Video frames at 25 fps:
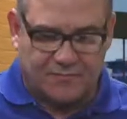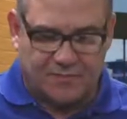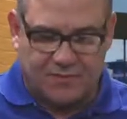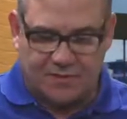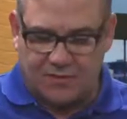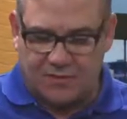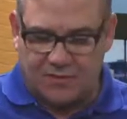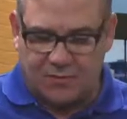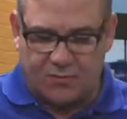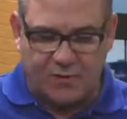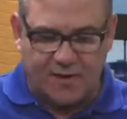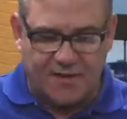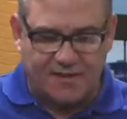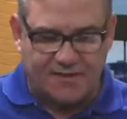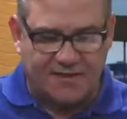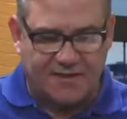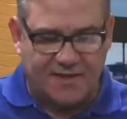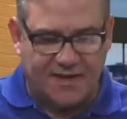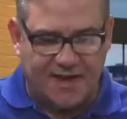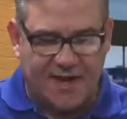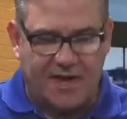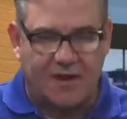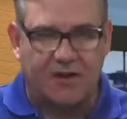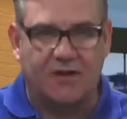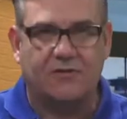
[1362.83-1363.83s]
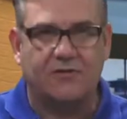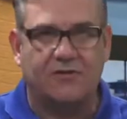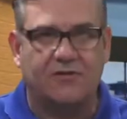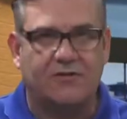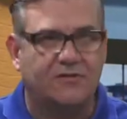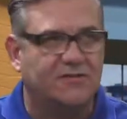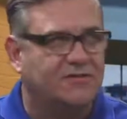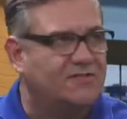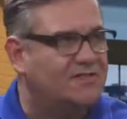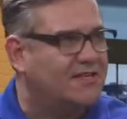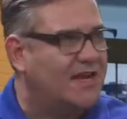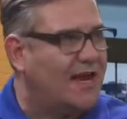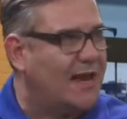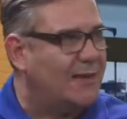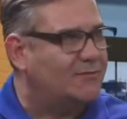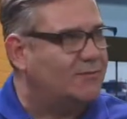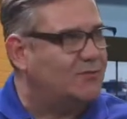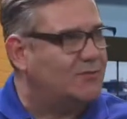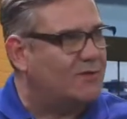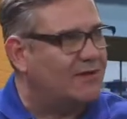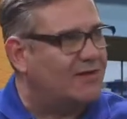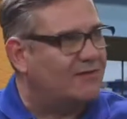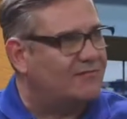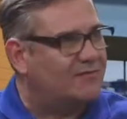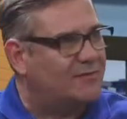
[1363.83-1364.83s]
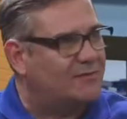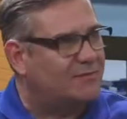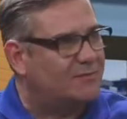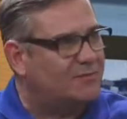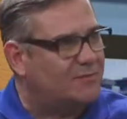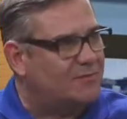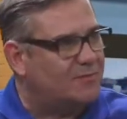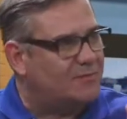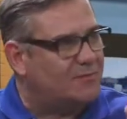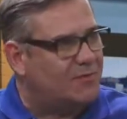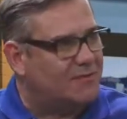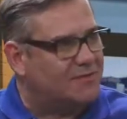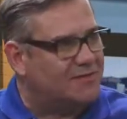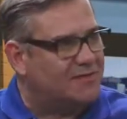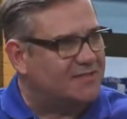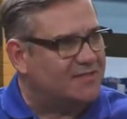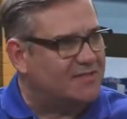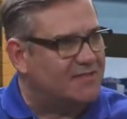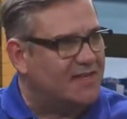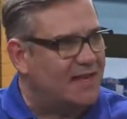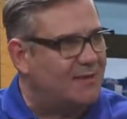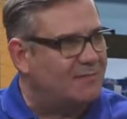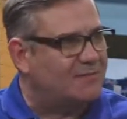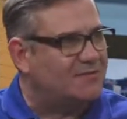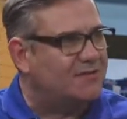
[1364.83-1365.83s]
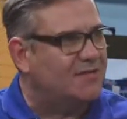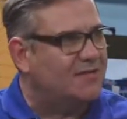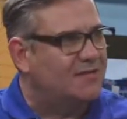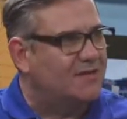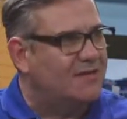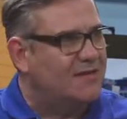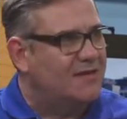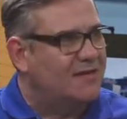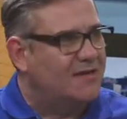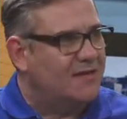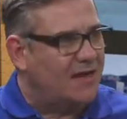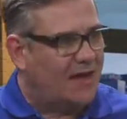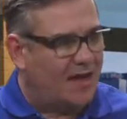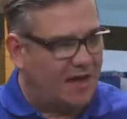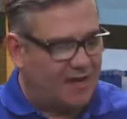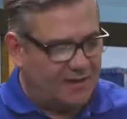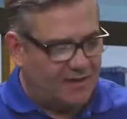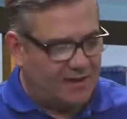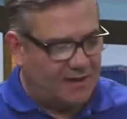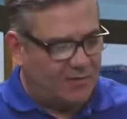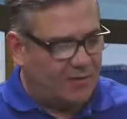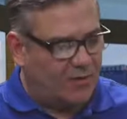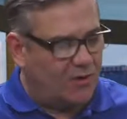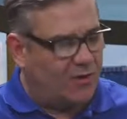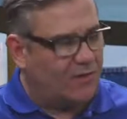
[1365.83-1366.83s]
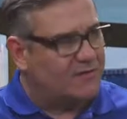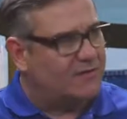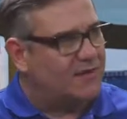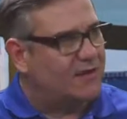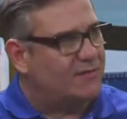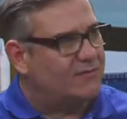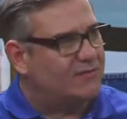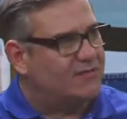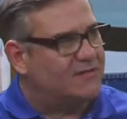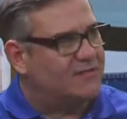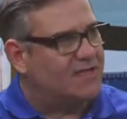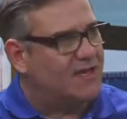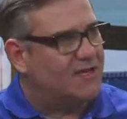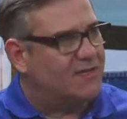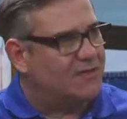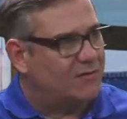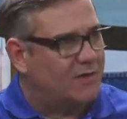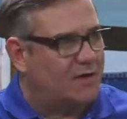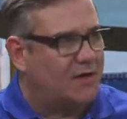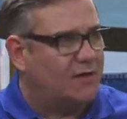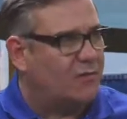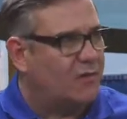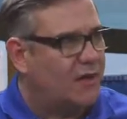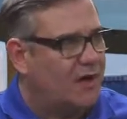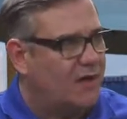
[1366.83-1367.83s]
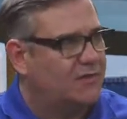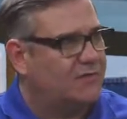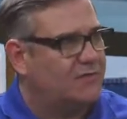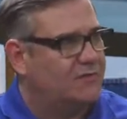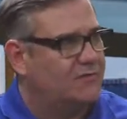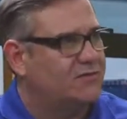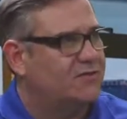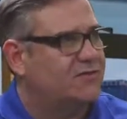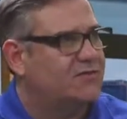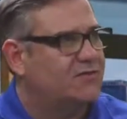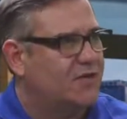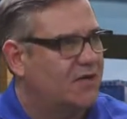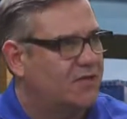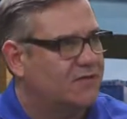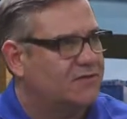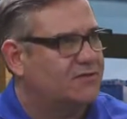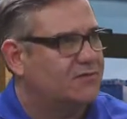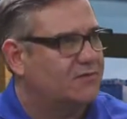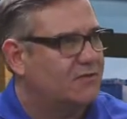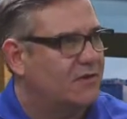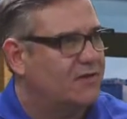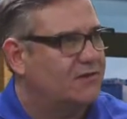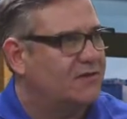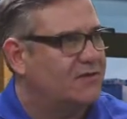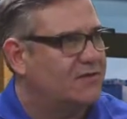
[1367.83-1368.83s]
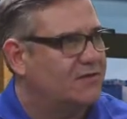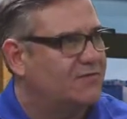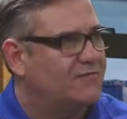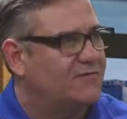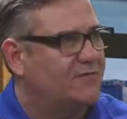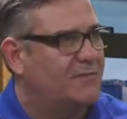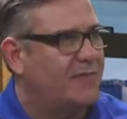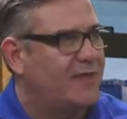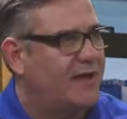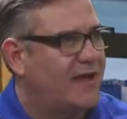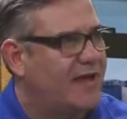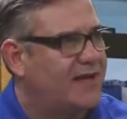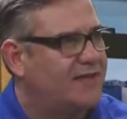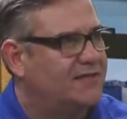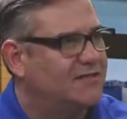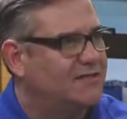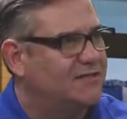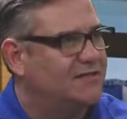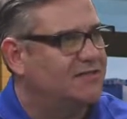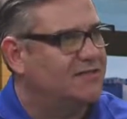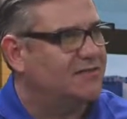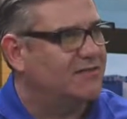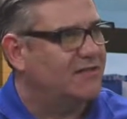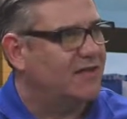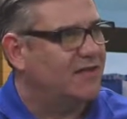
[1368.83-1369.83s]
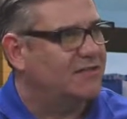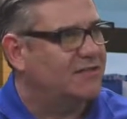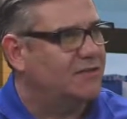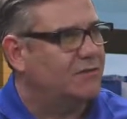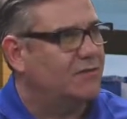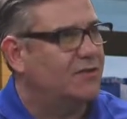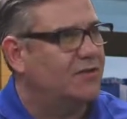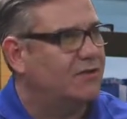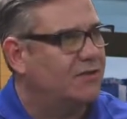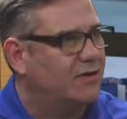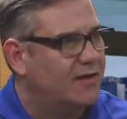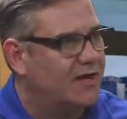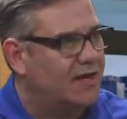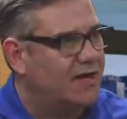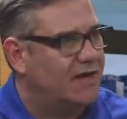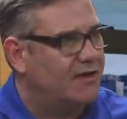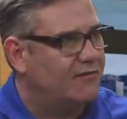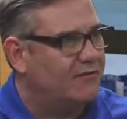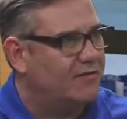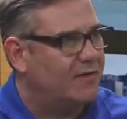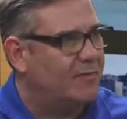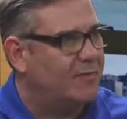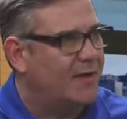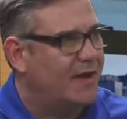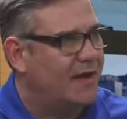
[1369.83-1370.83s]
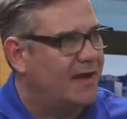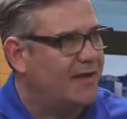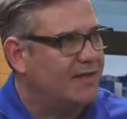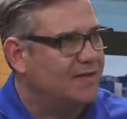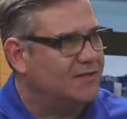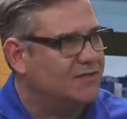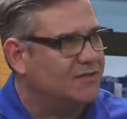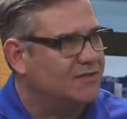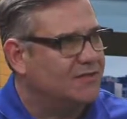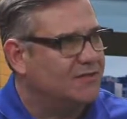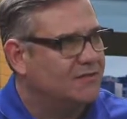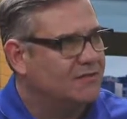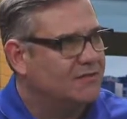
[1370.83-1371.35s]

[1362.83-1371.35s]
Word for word: The reason they had all the little stamps where you'd have to yeah, put the stamps, yep. and they would all, they would send you on a wild goose chase through all the different pages so that you would look at every page.